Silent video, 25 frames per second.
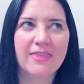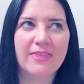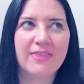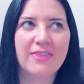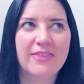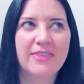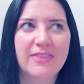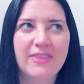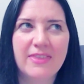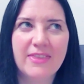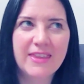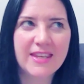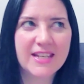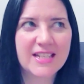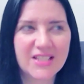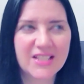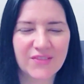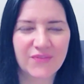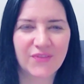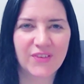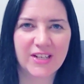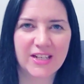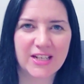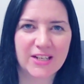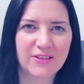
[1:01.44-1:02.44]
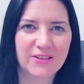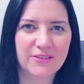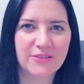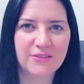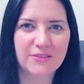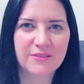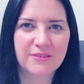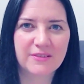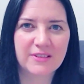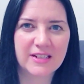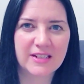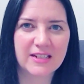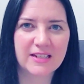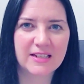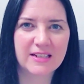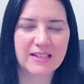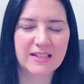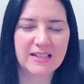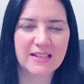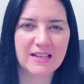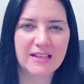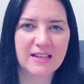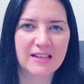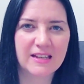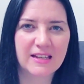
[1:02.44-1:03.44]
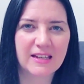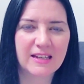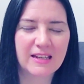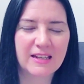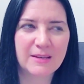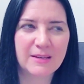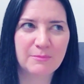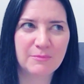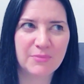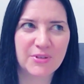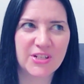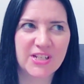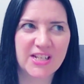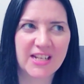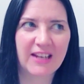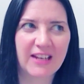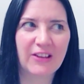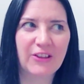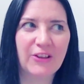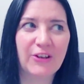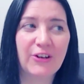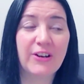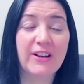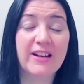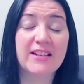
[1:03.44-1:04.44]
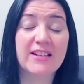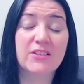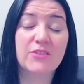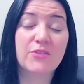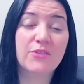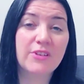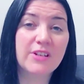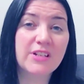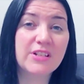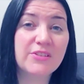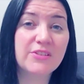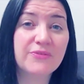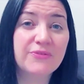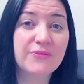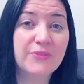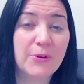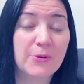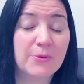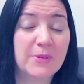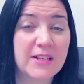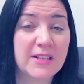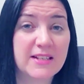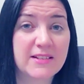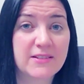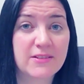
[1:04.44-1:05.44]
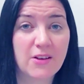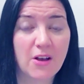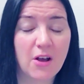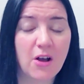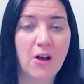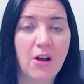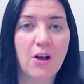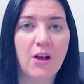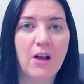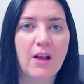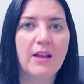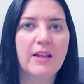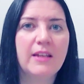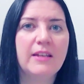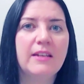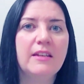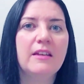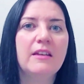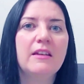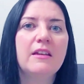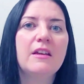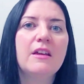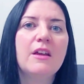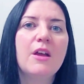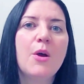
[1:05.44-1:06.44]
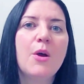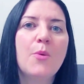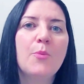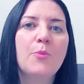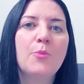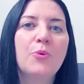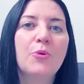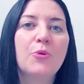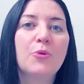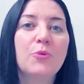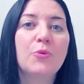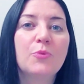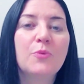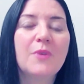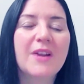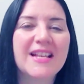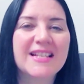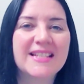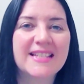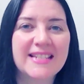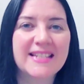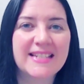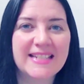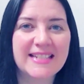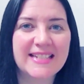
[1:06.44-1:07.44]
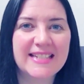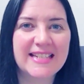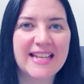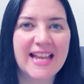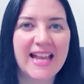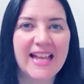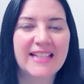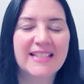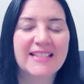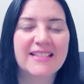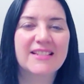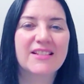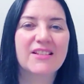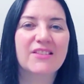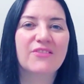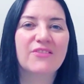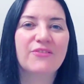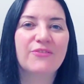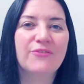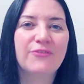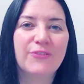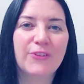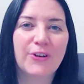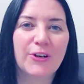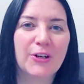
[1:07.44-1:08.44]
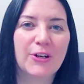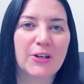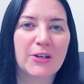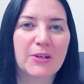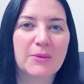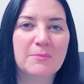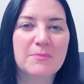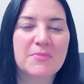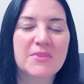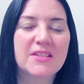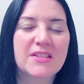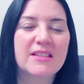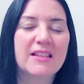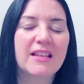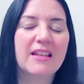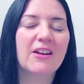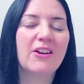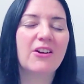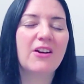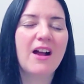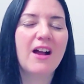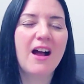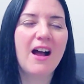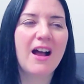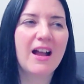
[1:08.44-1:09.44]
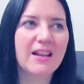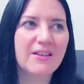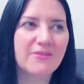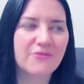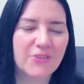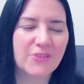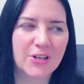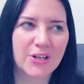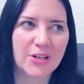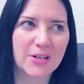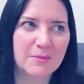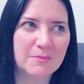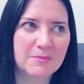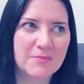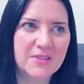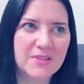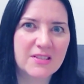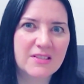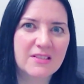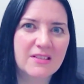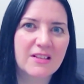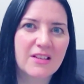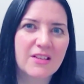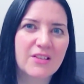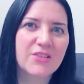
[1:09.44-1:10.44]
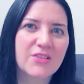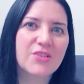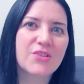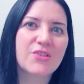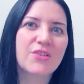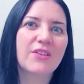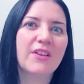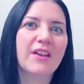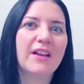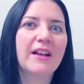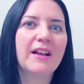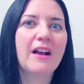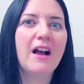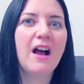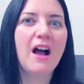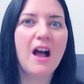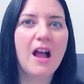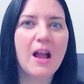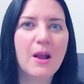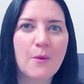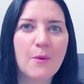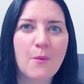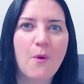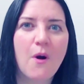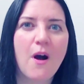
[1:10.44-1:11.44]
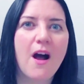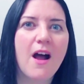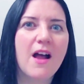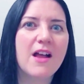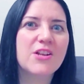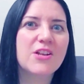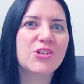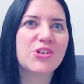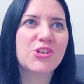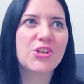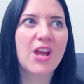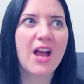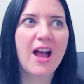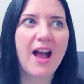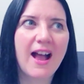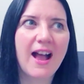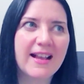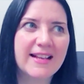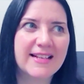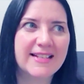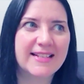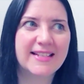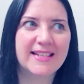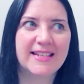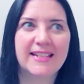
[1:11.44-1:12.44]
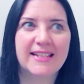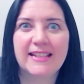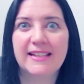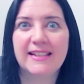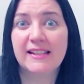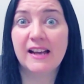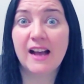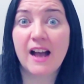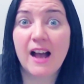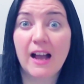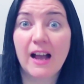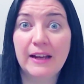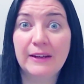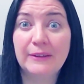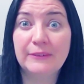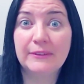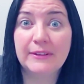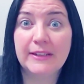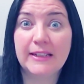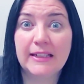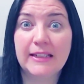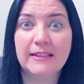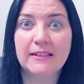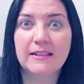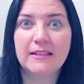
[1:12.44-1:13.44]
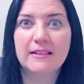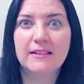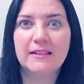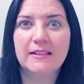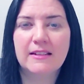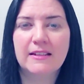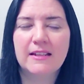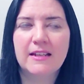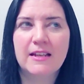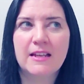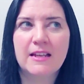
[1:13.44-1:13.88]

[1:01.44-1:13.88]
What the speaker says: this video in particular is going to focus on present tense verbs that are I verbs. So like I watch, I see, I read,